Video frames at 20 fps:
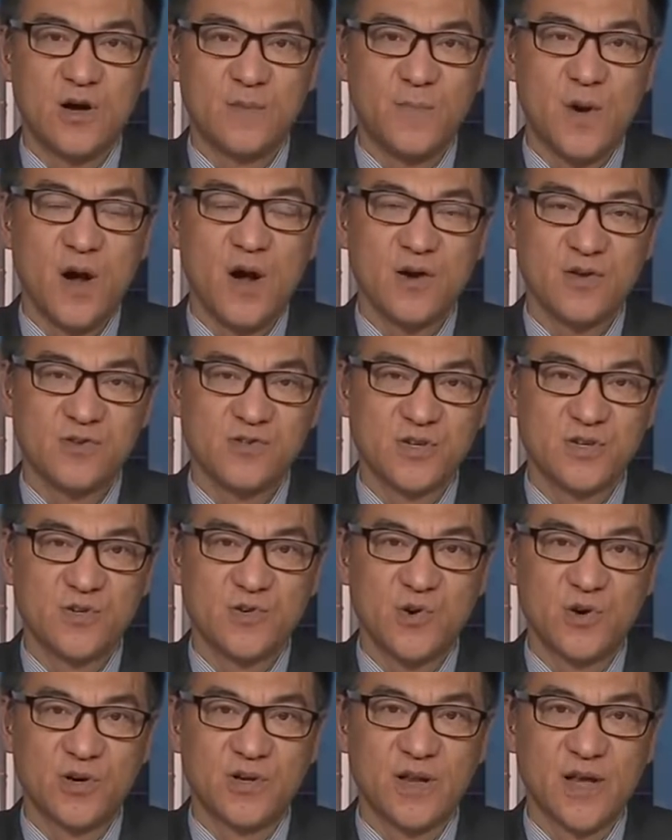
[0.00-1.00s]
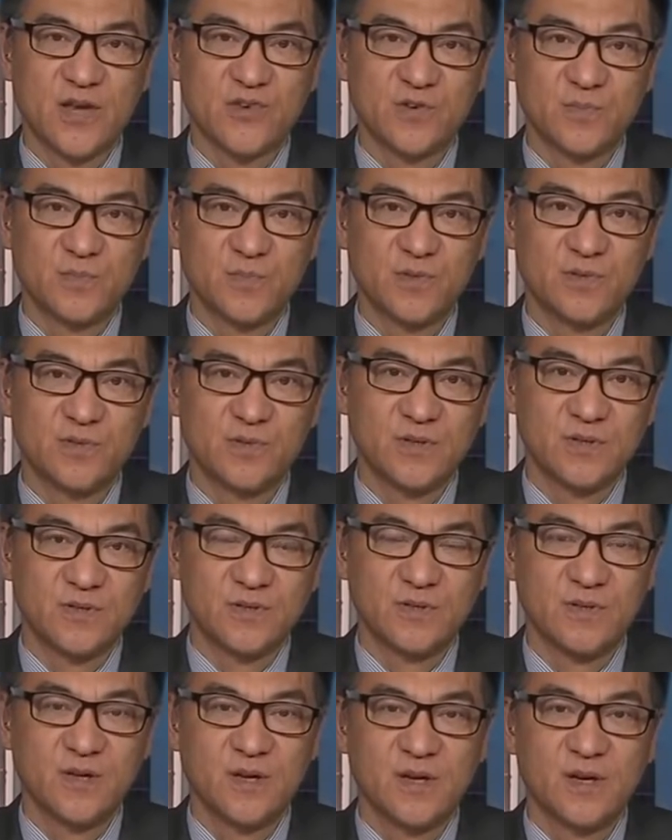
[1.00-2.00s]
policy coordination
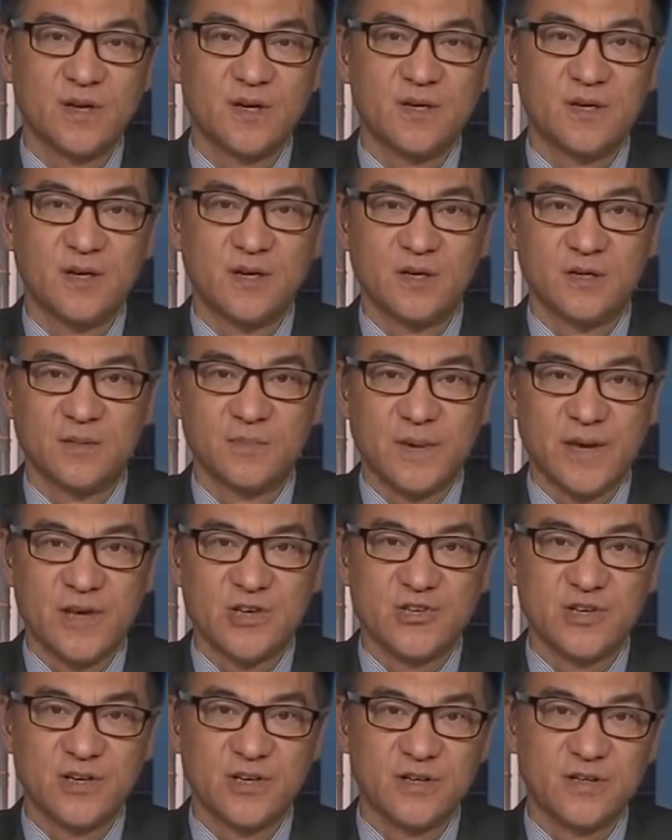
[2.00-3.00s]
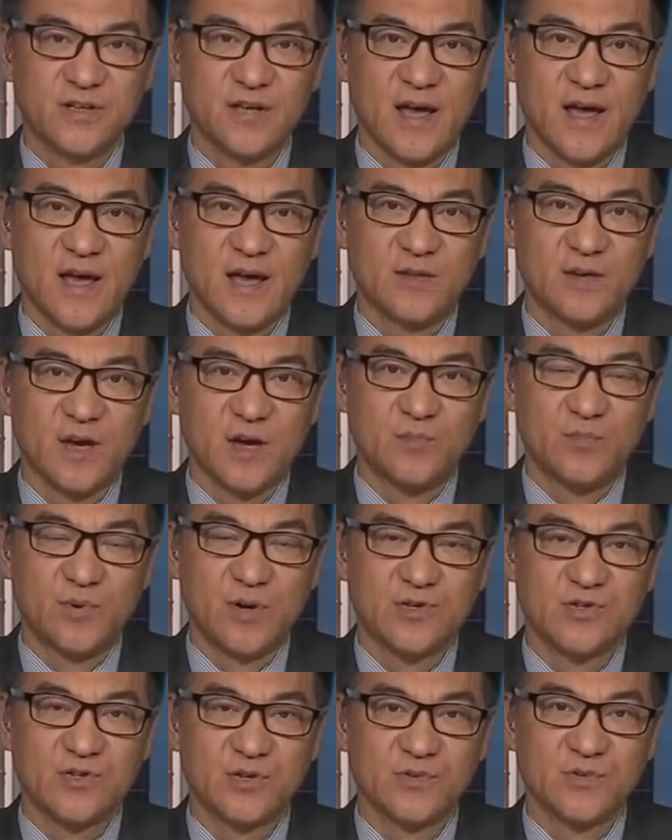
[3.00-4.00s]
between Beijing and
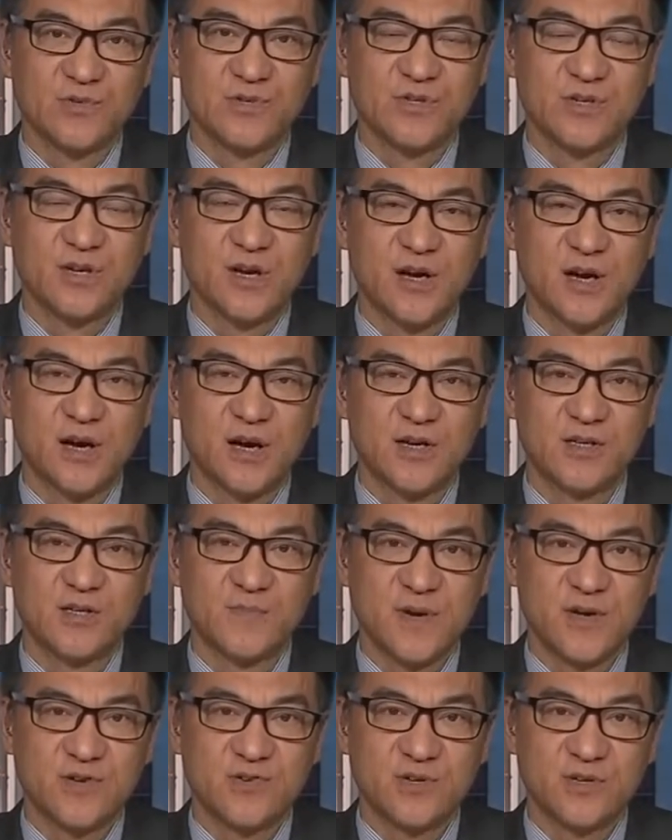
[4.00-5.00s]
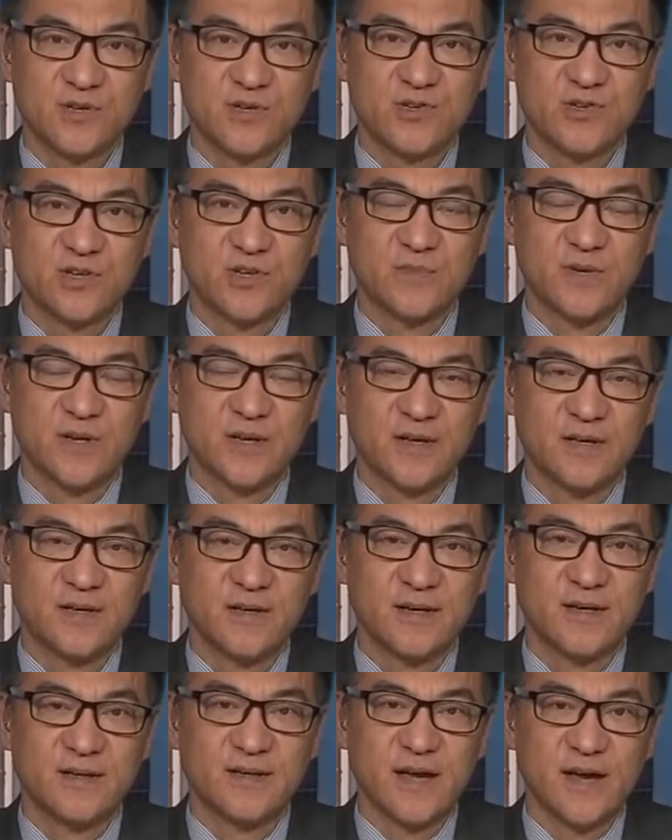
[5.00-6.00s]
Brussels, especially Germany
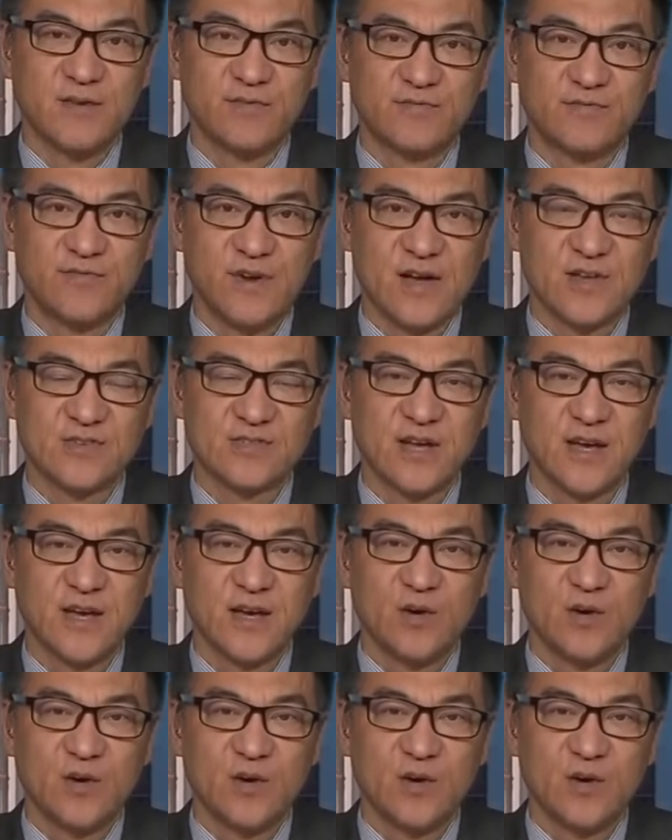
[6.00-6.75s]
and France.